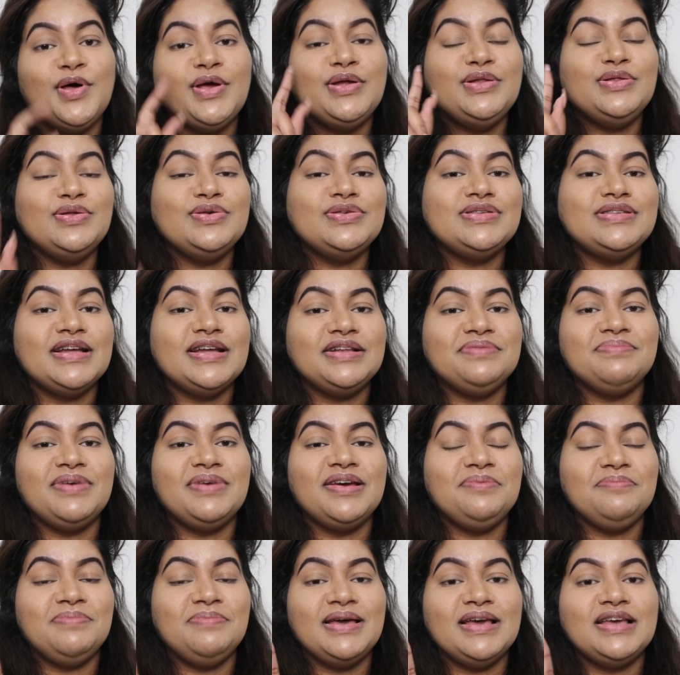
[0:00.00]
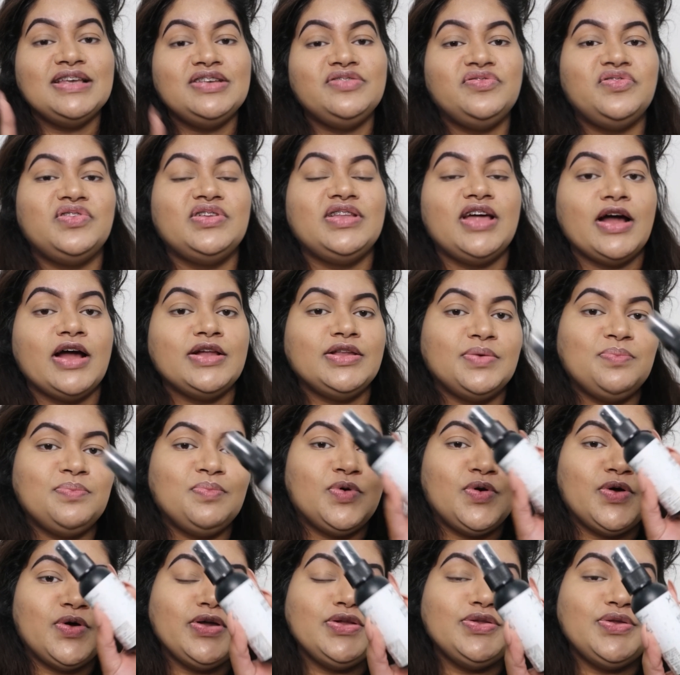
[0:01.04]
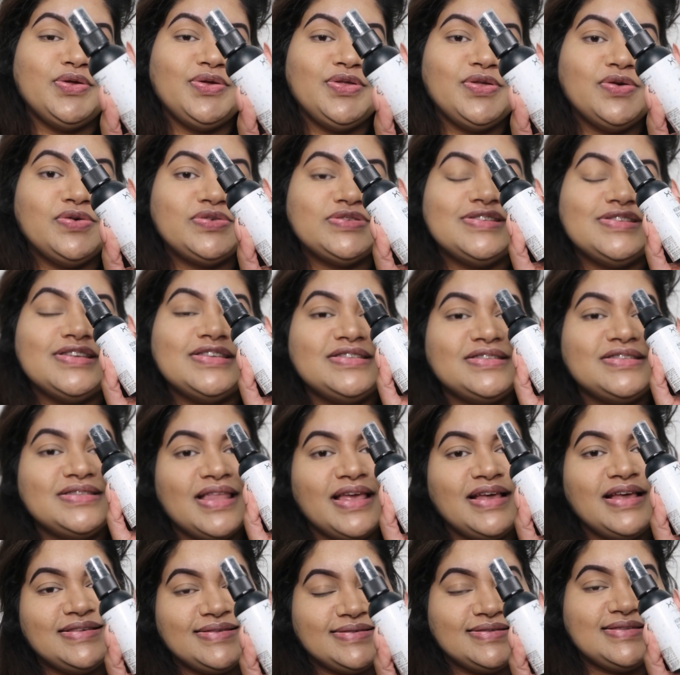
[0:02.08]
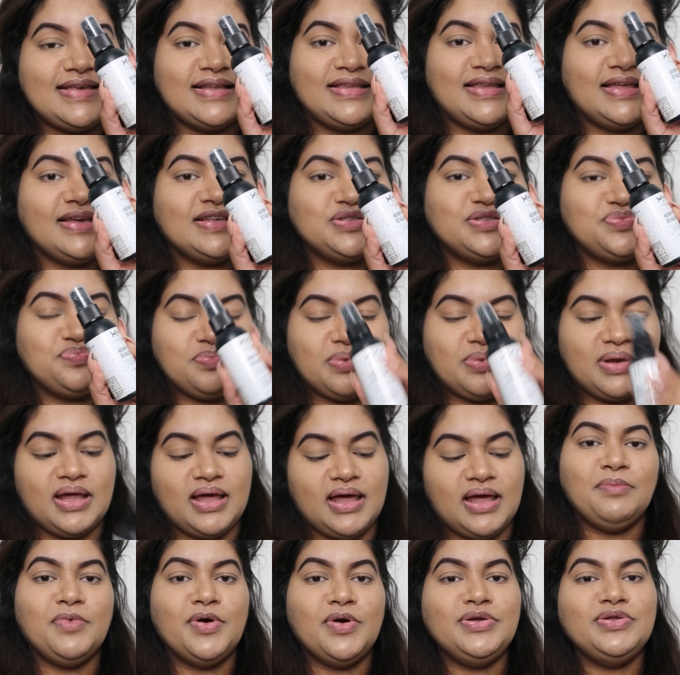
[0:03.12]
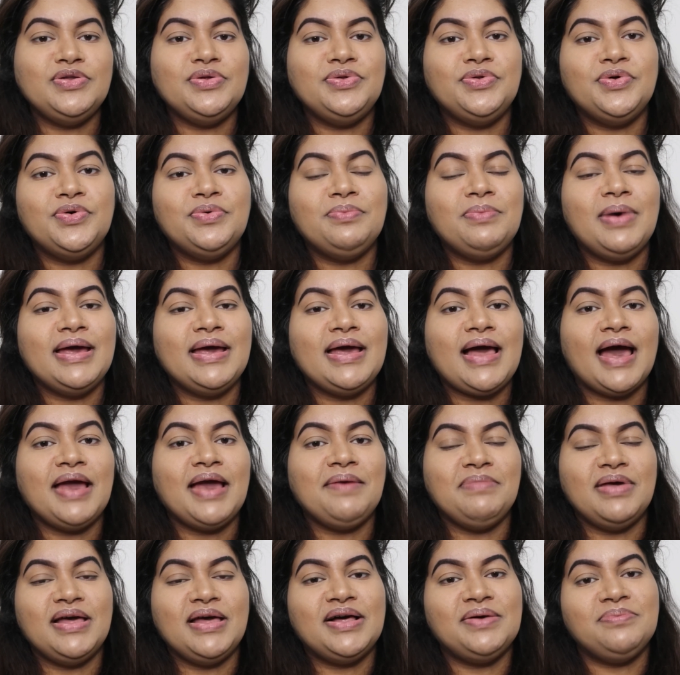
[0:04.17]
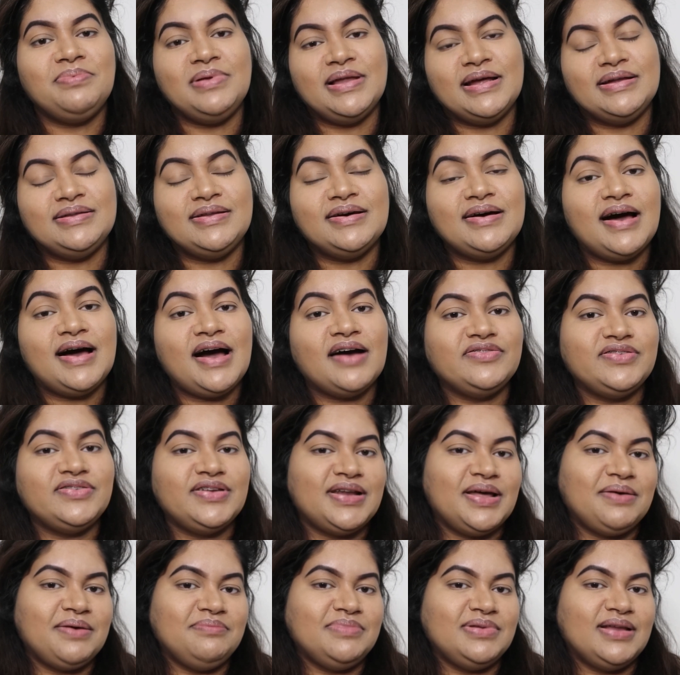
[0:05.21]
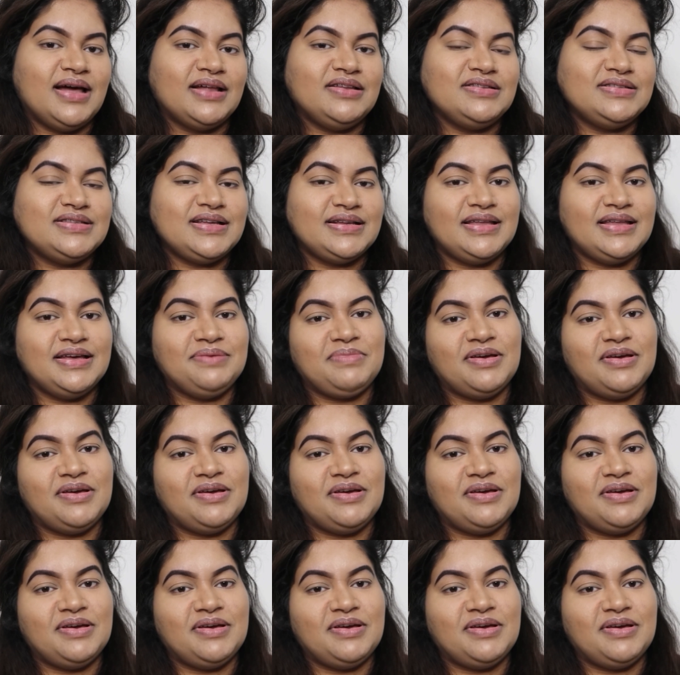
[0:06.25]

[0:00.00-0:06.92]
going to set my base. For that, I'm going to use this NYX setting spray. I'm going to do my eye makeup later after I'm done setting my